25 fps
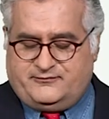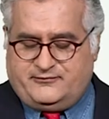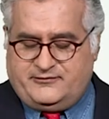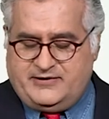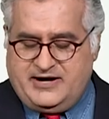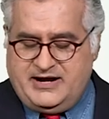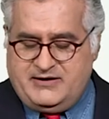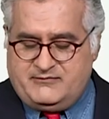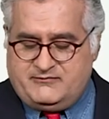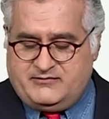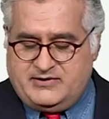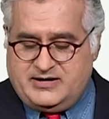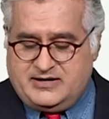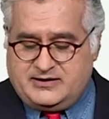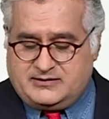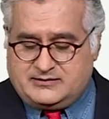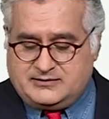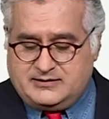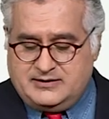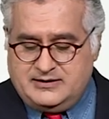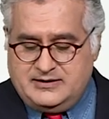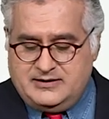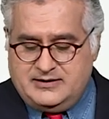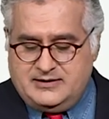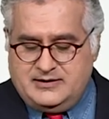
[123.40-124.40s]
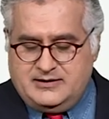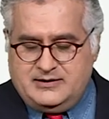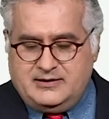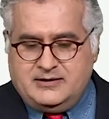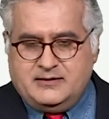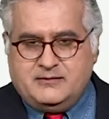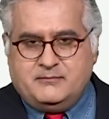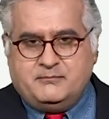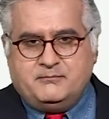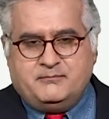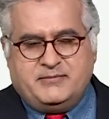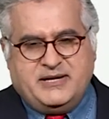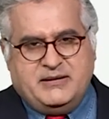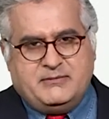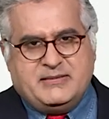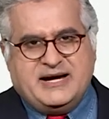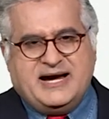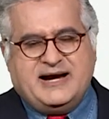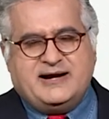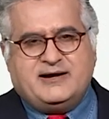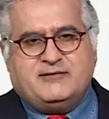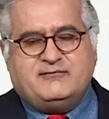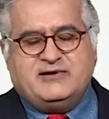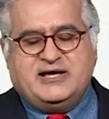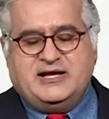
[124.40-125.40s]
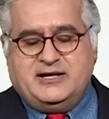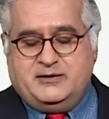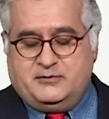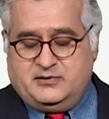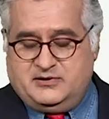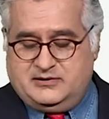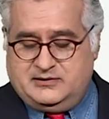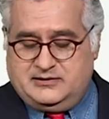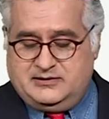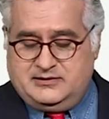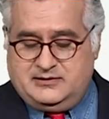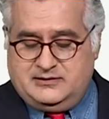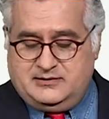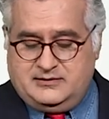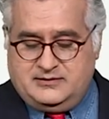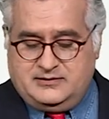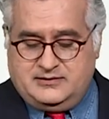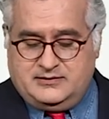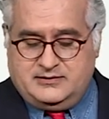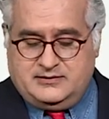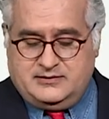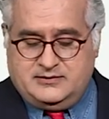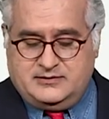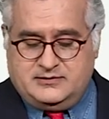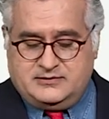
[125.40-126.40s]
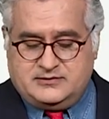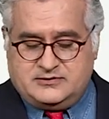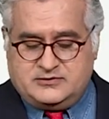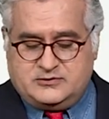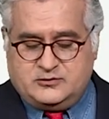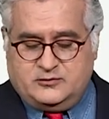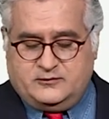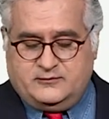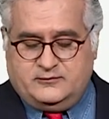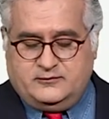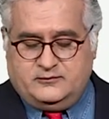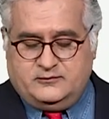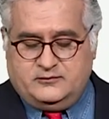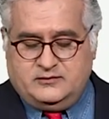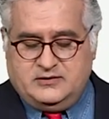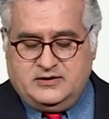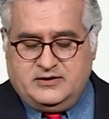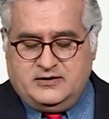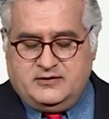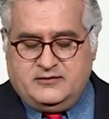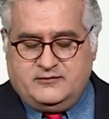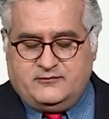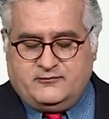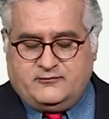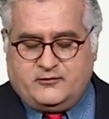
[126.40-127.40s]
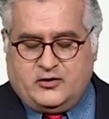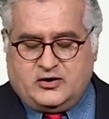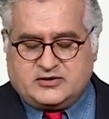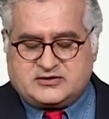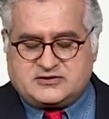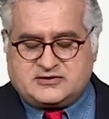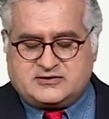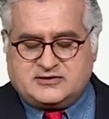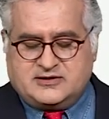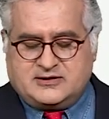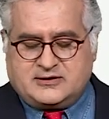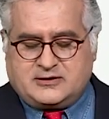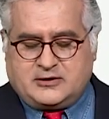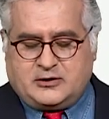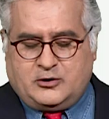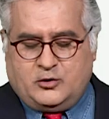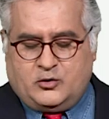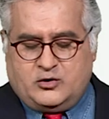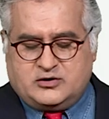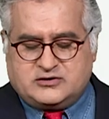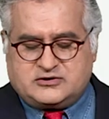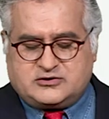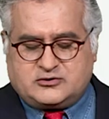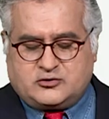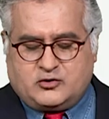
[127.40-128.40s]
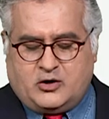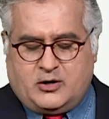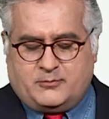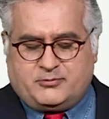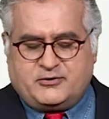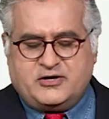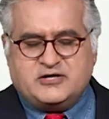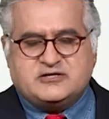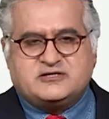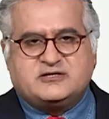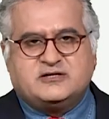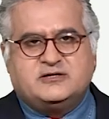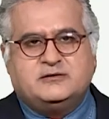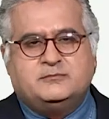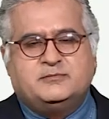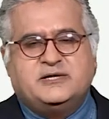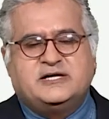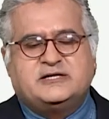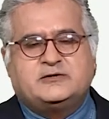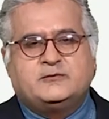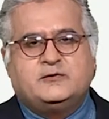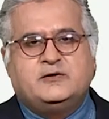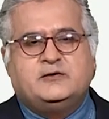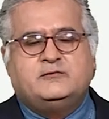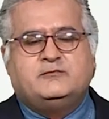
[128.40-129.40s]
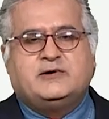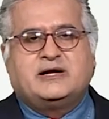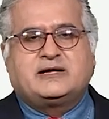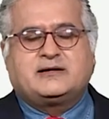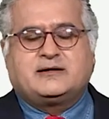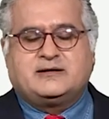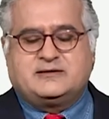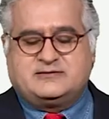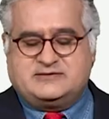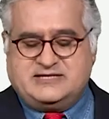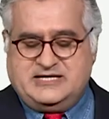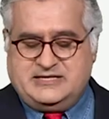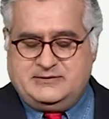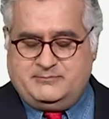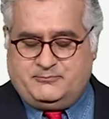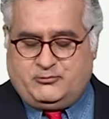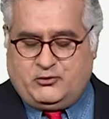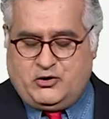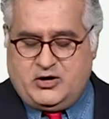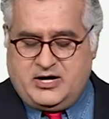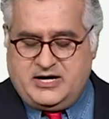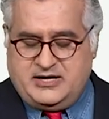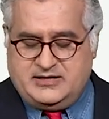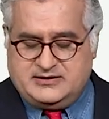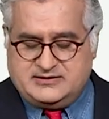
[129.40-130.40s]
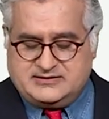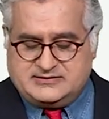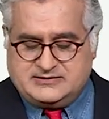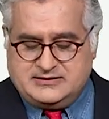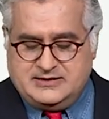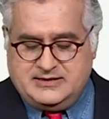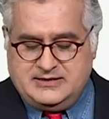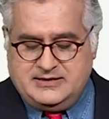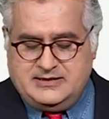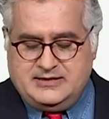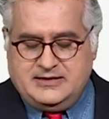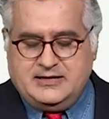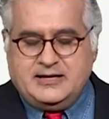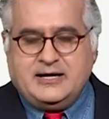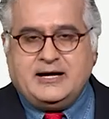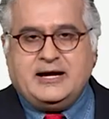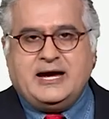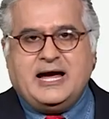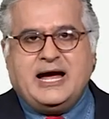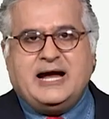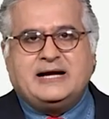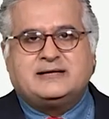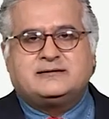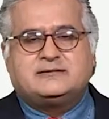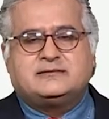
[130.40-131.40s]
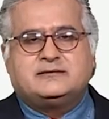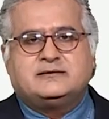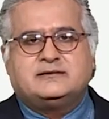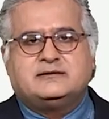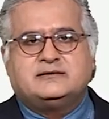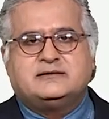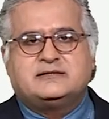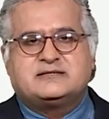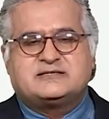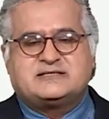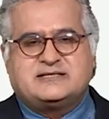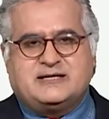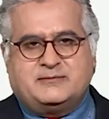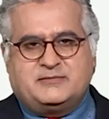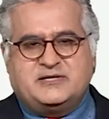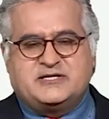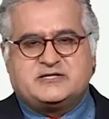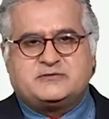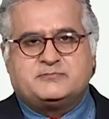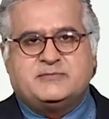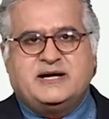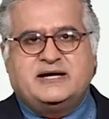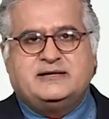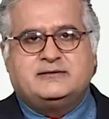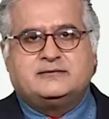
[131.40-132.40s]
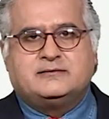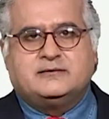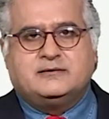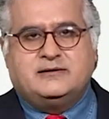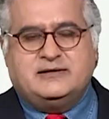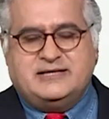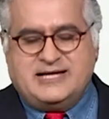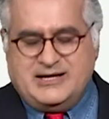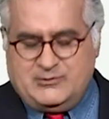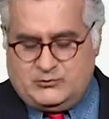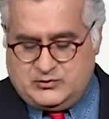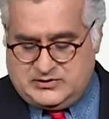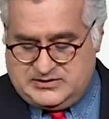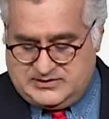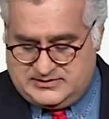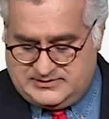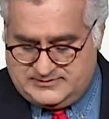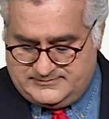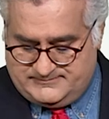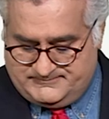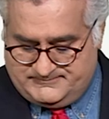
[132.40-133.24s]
framework be made available to foster close cooperation between workers and employers at establishment level.